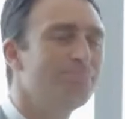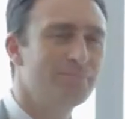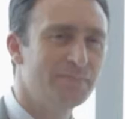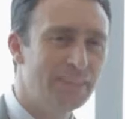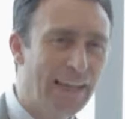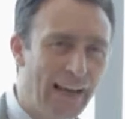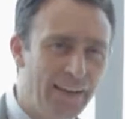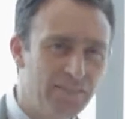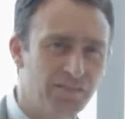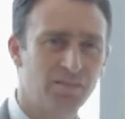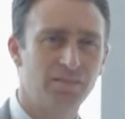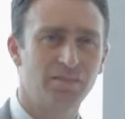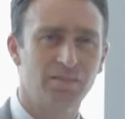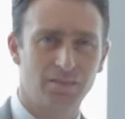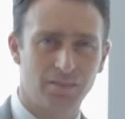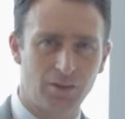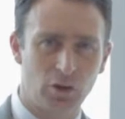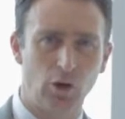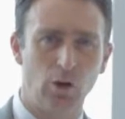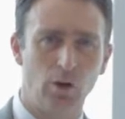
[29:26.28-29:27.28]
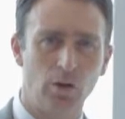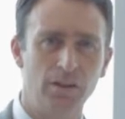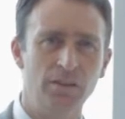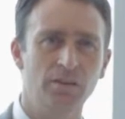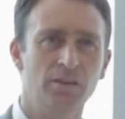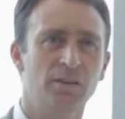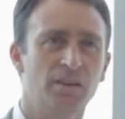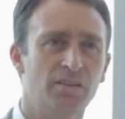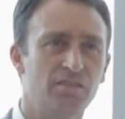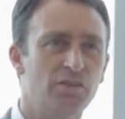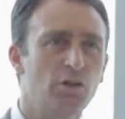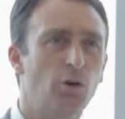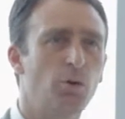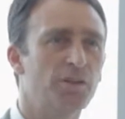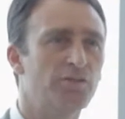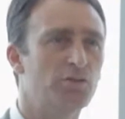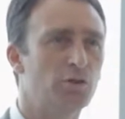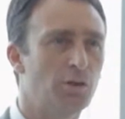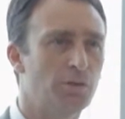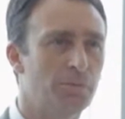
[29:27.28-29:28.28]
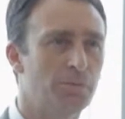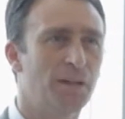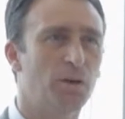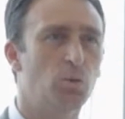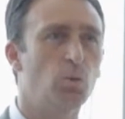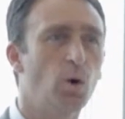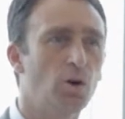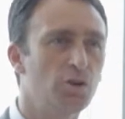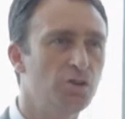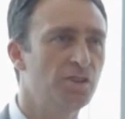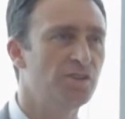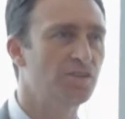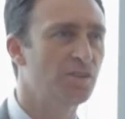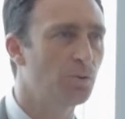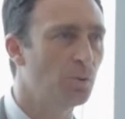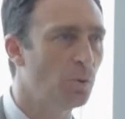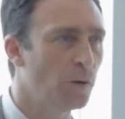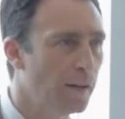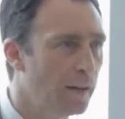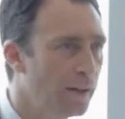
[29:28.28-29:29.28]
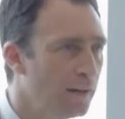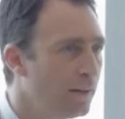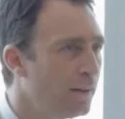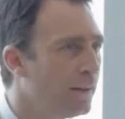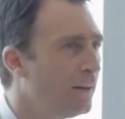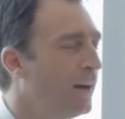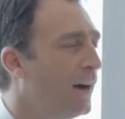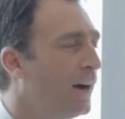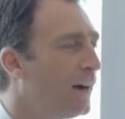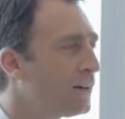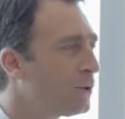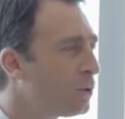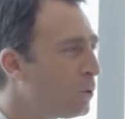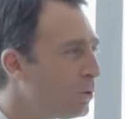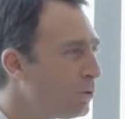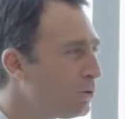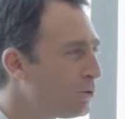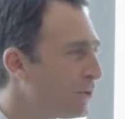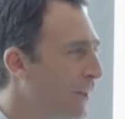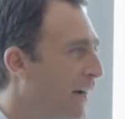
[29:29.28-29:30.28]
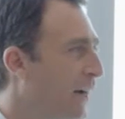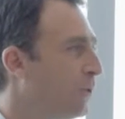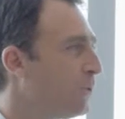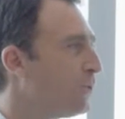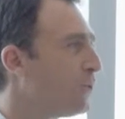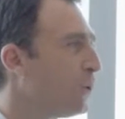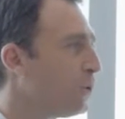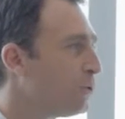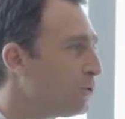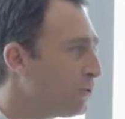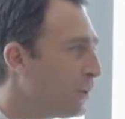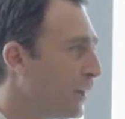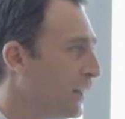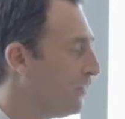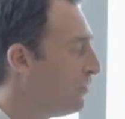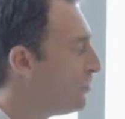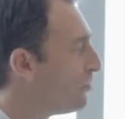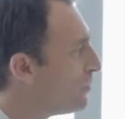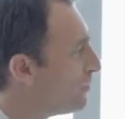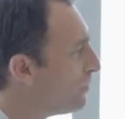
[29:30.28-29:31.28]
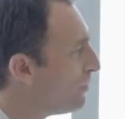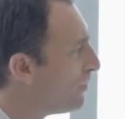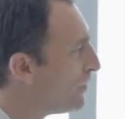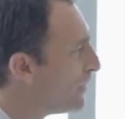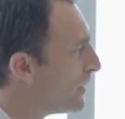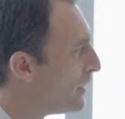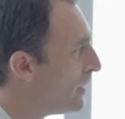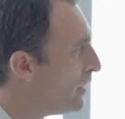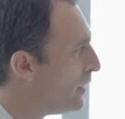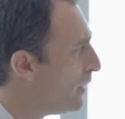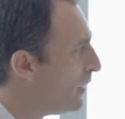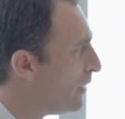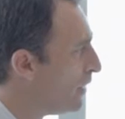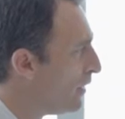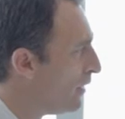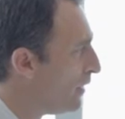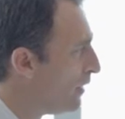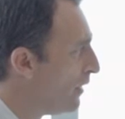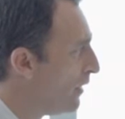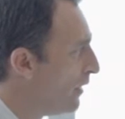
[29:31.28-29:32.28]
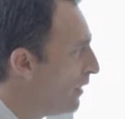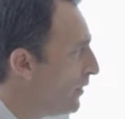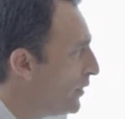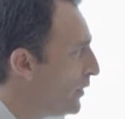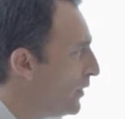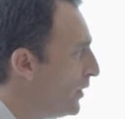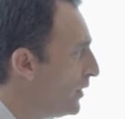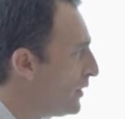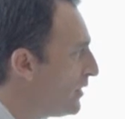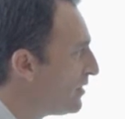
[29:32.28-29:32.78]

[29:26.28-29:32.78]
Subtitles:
That's calling the snowstorm that washes away and cools down those feelings. The